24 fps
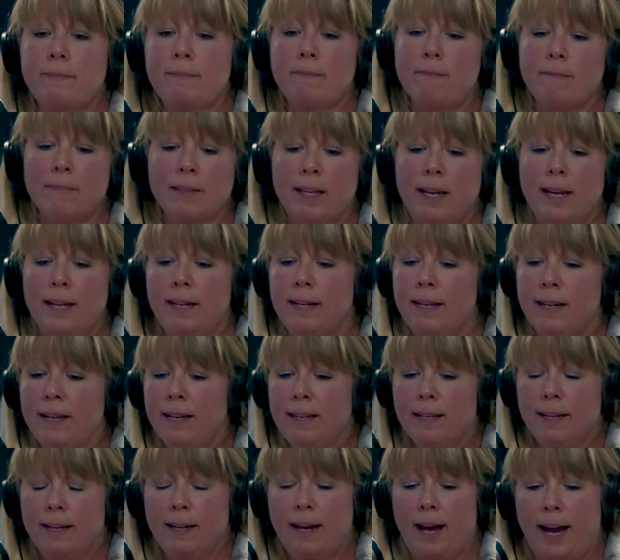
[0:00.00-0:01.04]
And
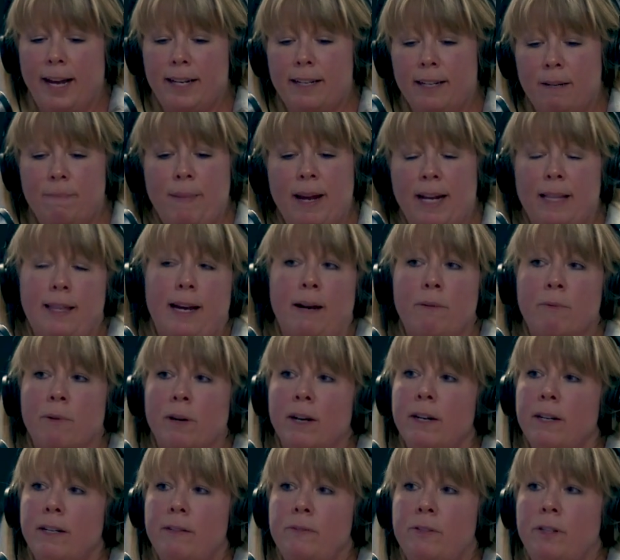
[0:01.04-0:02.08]
I could make that
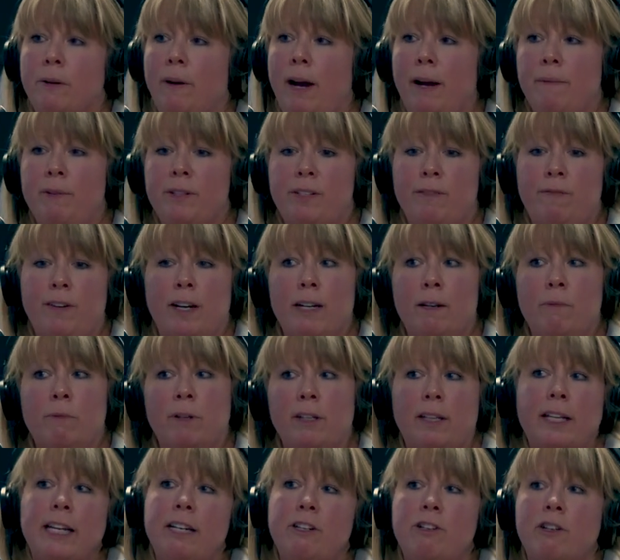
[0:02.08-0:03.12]
work. So I was very
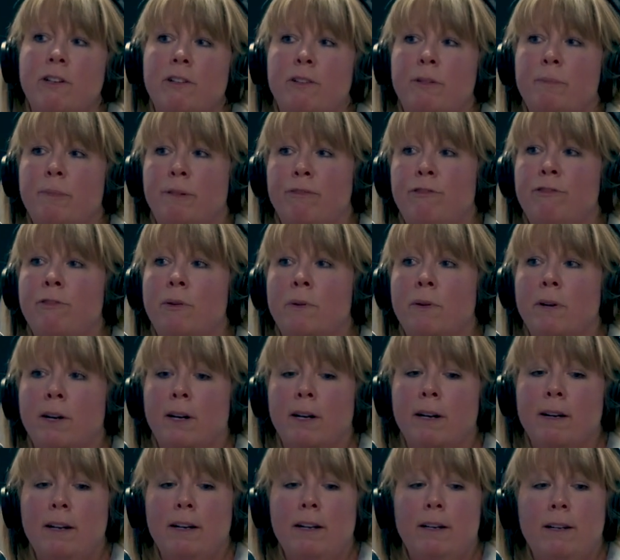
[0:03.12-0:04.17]
relational before
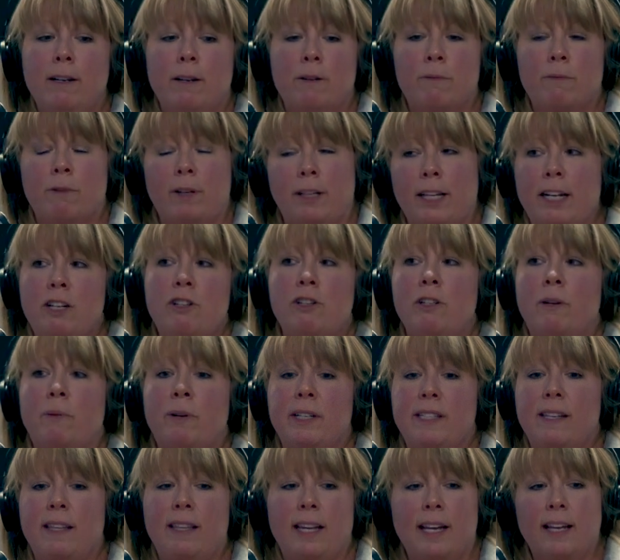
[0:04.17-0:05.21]
relational
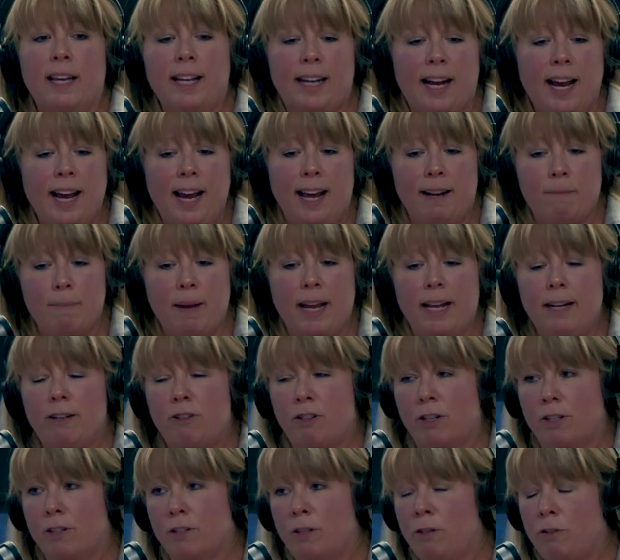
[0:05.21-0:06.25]
was a thing. Like I had
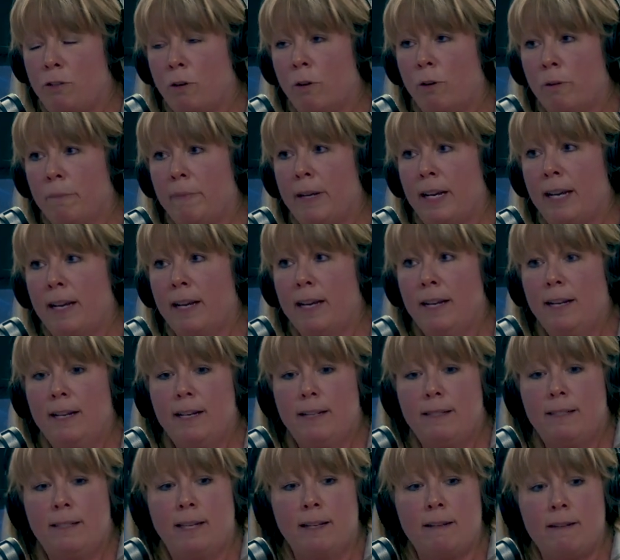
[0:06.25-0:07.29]
managers who told me
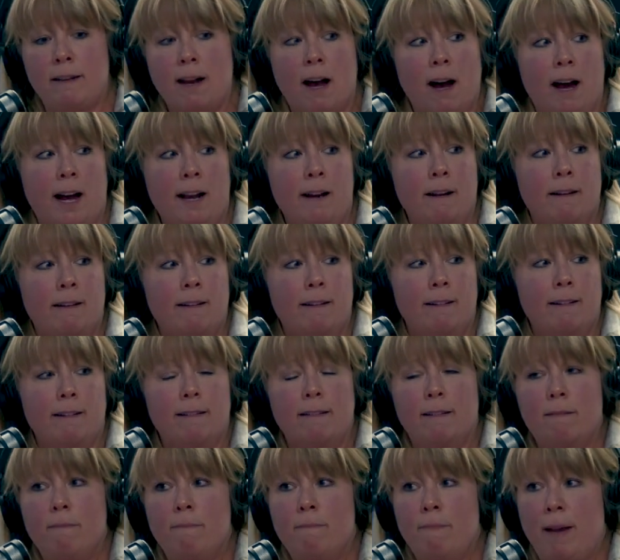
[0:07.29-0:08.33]
to not
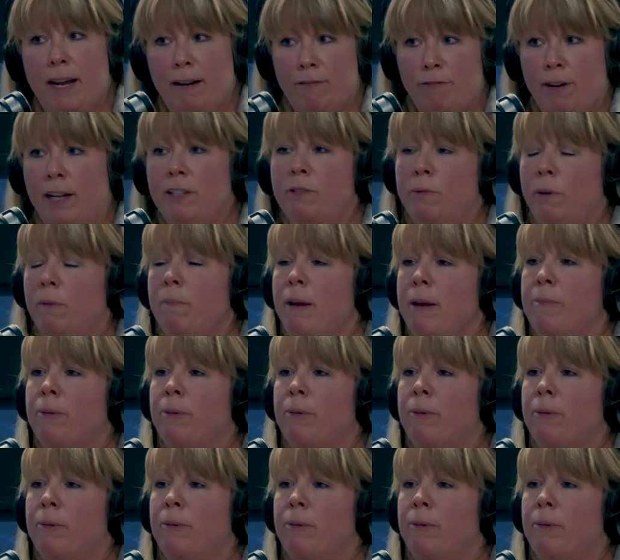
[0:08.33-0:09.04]
make friends with people